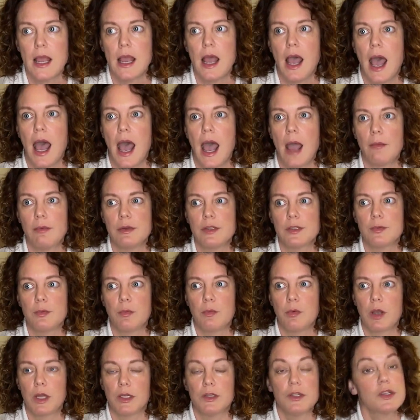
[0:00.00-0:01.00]
I was
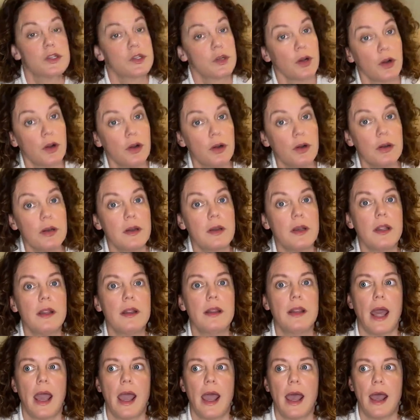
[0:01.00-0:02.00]
concerned
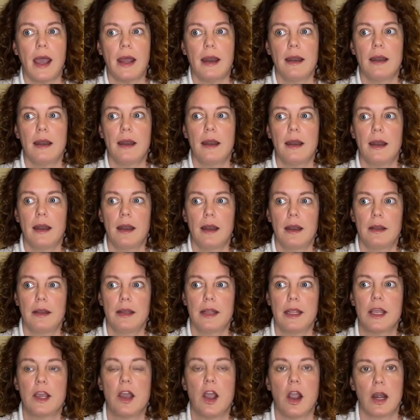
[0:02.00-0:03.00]
that the
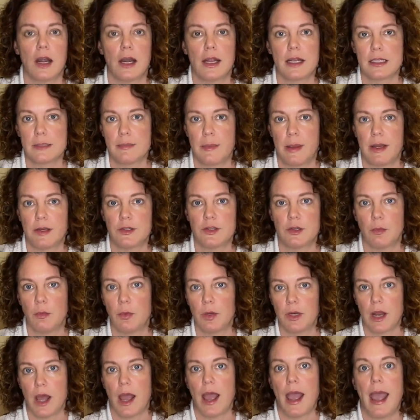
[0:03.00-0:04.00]
garden expansion would
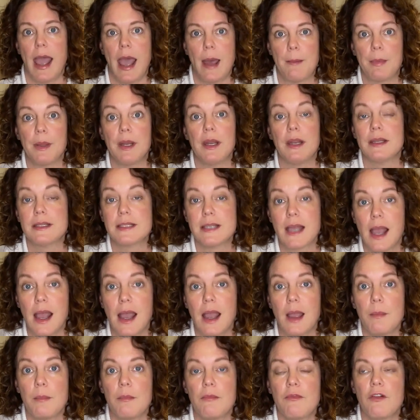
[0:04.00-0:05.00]
not happen in
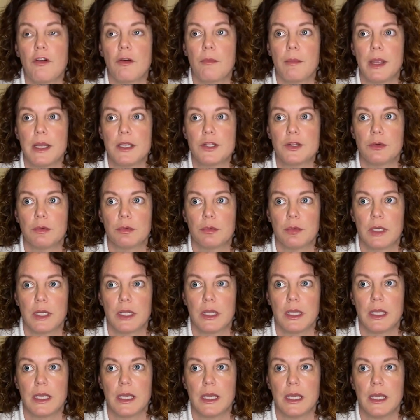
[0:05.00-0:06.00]
time for me to
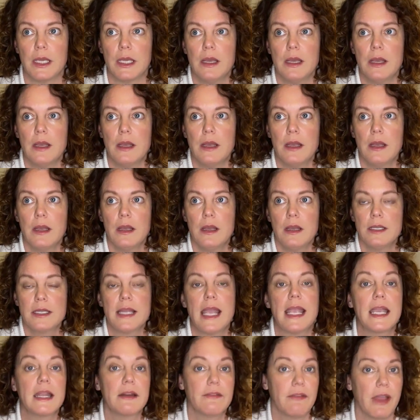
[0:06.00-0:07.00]
really take
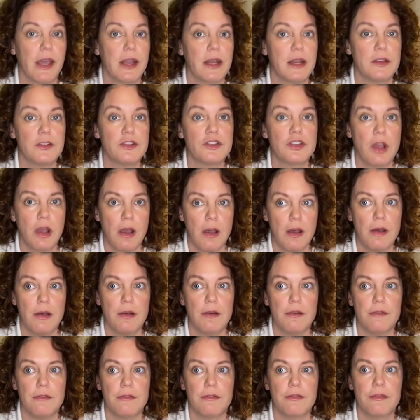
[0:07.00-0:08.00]
advantage
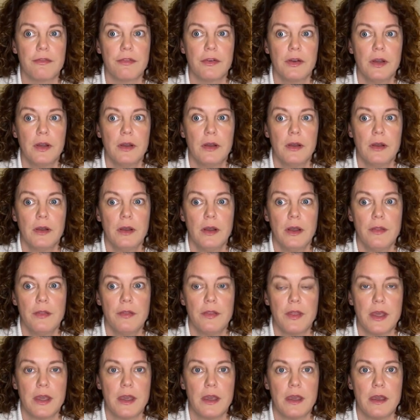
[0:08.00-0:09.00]
of
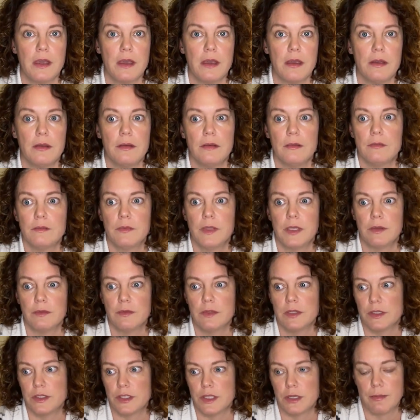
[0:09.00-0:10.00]
the
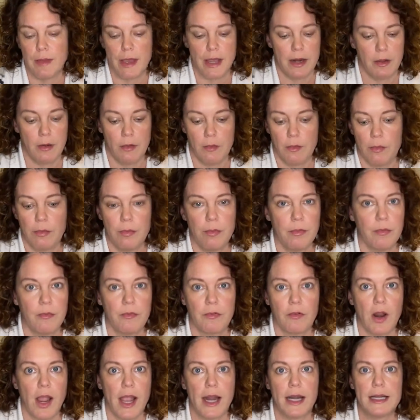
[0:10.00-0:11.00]
tomato
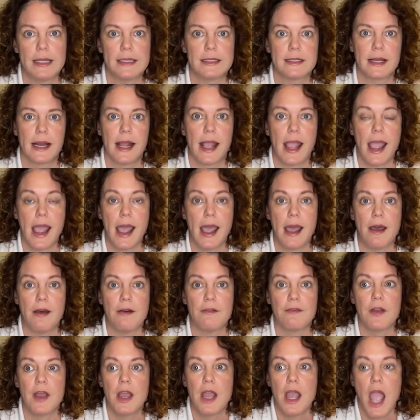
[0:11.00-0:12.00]
varieties that I have.
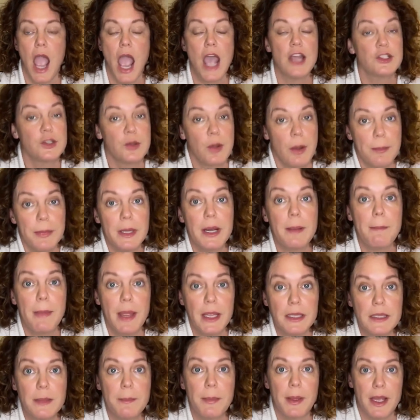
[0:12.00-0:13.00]
And so I'm going to make the
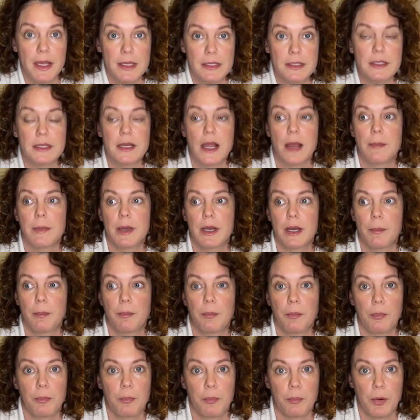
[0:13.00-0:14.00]
best. I'm going to
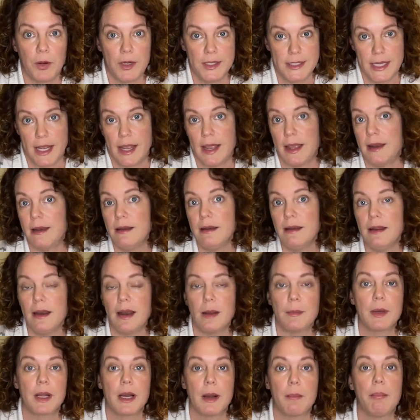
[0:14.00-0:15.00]
pretend and I'm
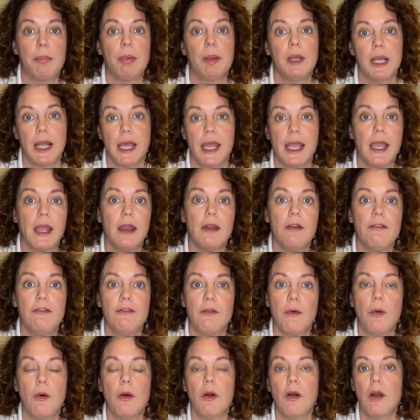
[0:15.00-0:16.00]
going to plan
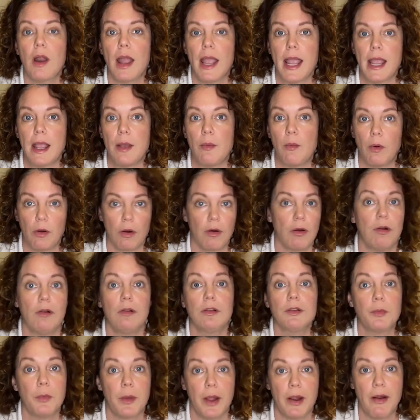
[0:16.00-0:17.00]
for a world
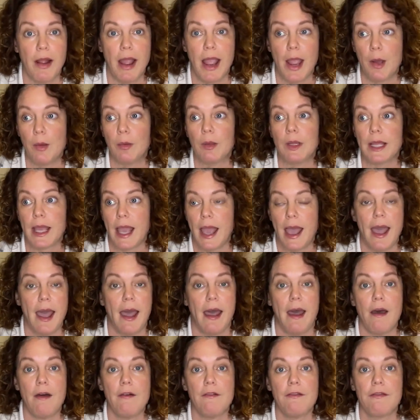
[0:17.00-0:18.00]
where I only
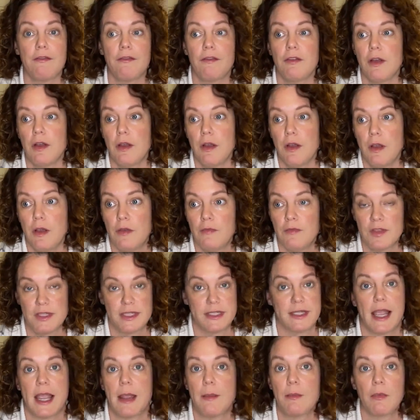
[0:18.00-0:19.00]
have the
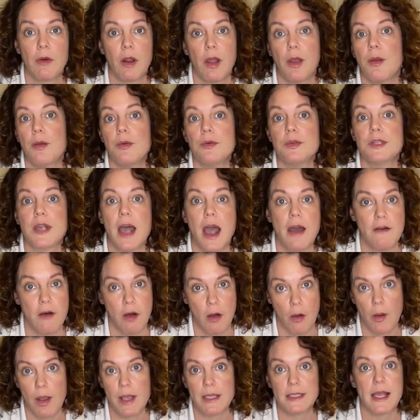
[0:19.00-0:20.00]
same rows I've
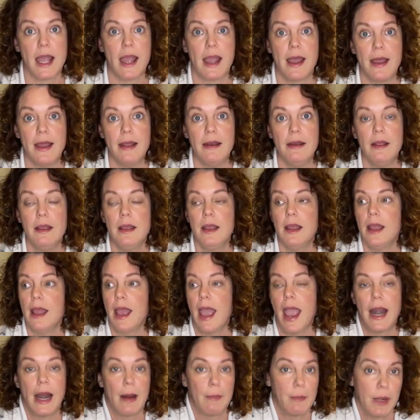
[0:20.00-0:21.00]
always had. And
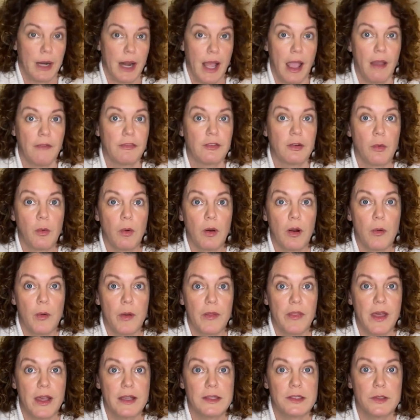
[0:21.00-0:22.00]
I'm going to have to work with
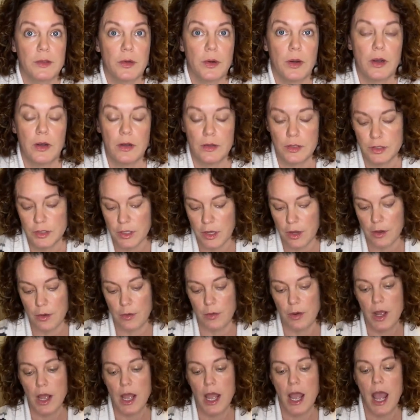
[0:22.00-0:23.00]
that soil. So
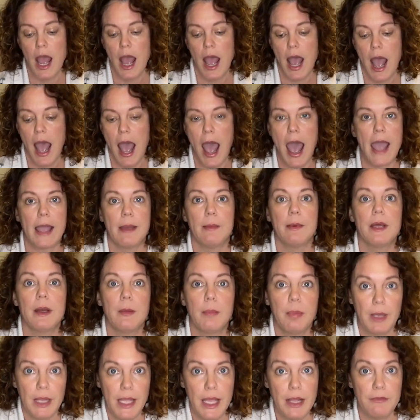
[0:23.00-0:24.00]
I am going to
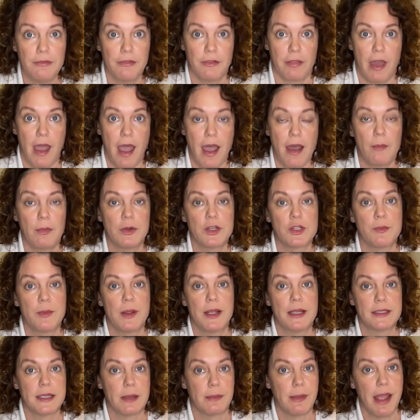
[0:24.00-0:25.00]
plan for that, which means
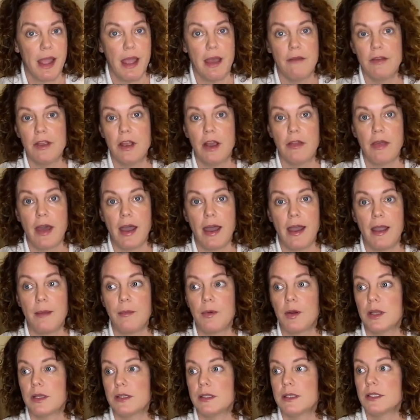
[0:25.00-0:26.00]
I'm heavy on the
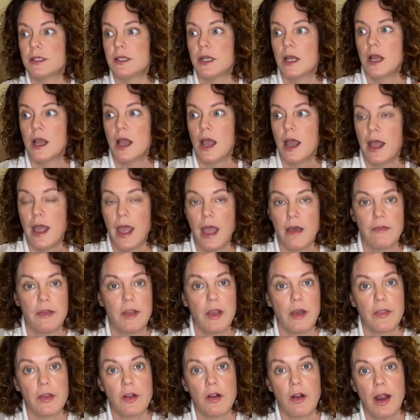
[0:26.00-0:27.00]
hybrids, heavy on the
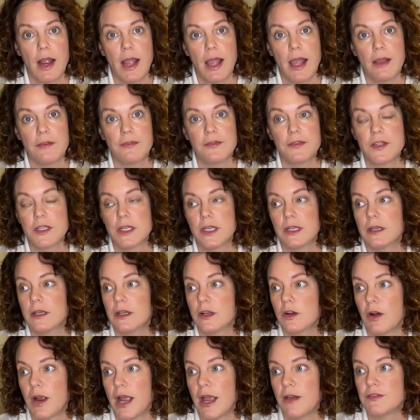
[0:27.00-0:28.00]

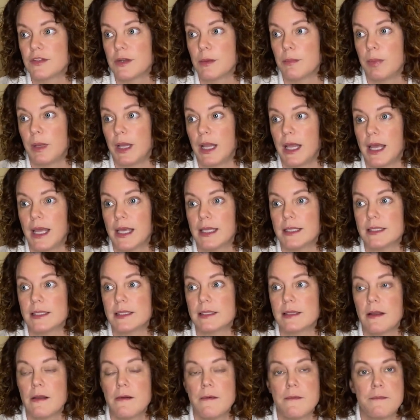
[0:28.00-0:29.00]
grafted plants,
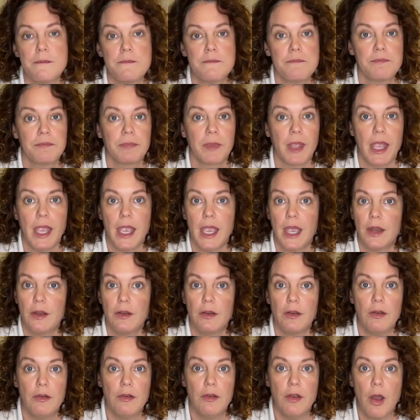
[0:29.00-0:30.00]
and
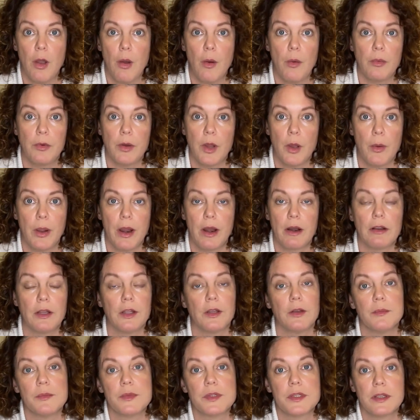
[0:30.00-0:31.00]
no
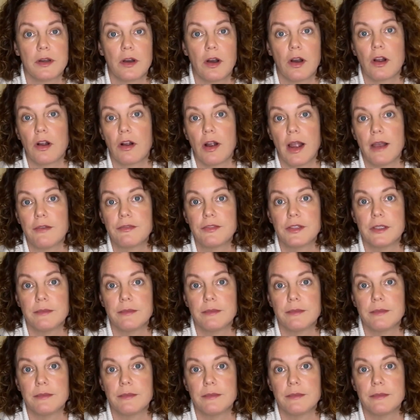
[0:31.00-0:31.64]
heirlooms that aren't grafted.